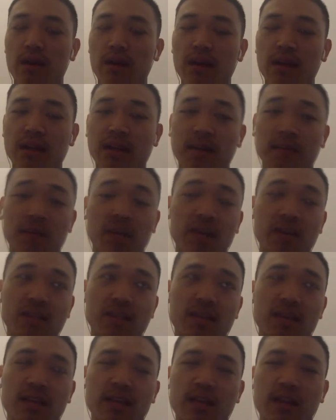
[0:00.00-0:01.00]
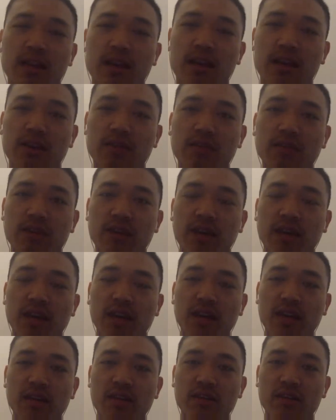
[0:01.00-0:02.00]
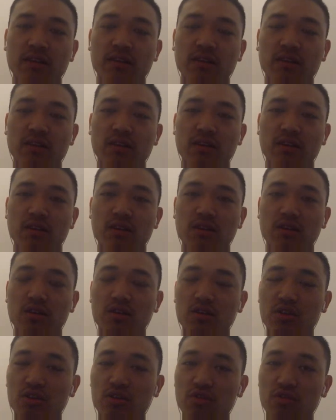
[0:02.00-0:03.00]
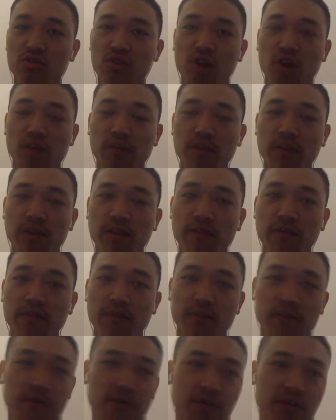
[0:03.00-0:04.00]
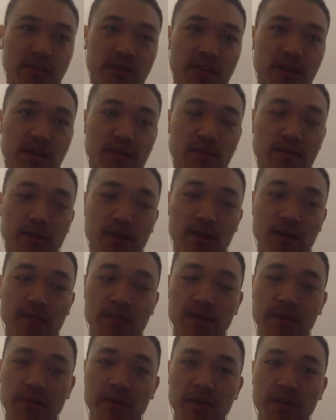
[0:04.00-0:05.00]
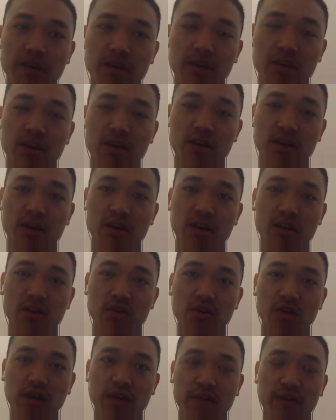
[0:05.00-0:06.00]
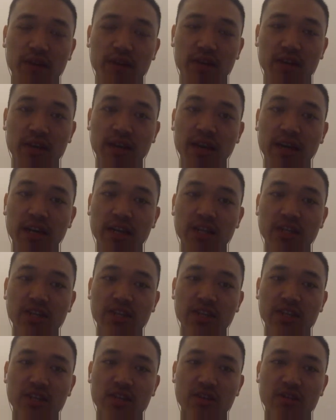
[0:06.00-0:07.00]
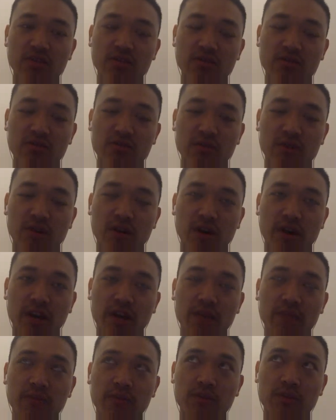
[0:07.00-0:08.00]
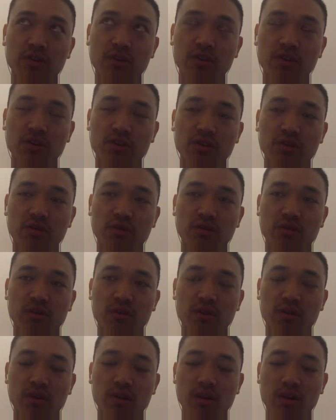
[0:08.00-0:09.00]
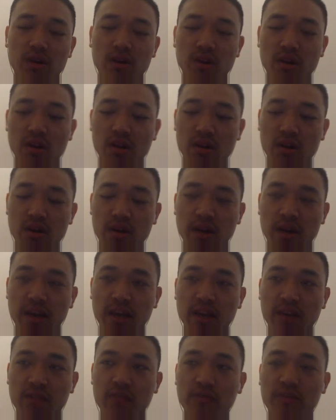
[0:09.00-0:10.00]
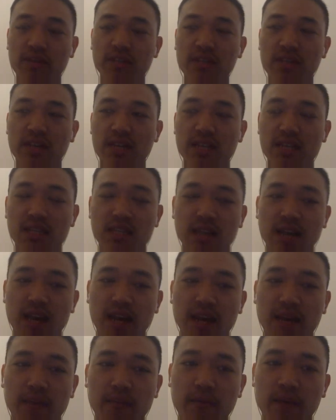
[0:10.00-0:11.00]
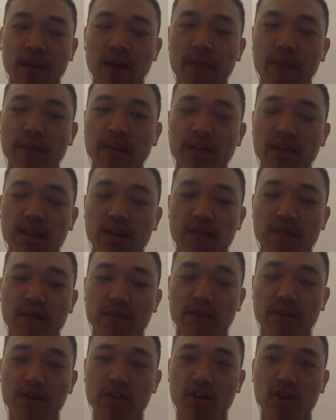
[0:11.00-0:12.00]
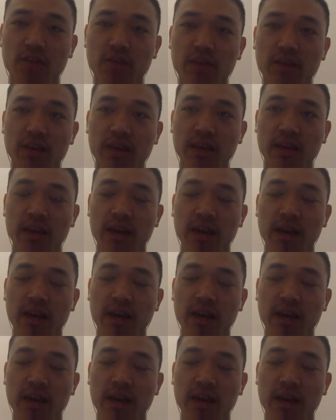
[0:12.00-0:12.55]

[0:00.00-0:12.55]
And I'm not saying that you can't use RPE from your first set, because maybe you have a good gauge, you are able to hit 3 sets at based off the first RPE